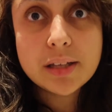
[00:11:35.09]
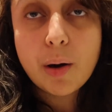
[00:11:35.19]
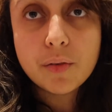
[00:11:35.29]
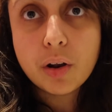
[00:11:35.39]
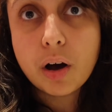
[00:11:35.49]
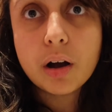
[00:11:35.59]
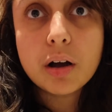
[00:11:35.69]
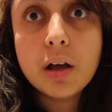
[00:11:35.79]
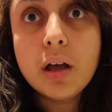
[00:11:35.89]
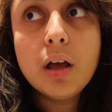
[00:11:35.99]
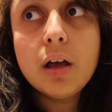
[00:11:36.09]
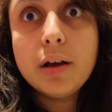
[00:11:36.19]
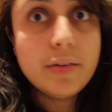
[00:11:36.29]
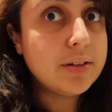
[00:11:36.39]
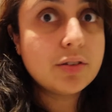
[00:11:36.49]
however long
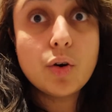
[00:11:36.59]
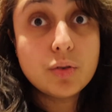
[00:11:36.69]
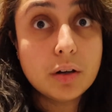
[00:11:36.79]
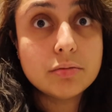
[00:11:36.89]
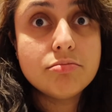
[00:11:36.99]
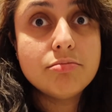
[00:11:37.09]
this goes on.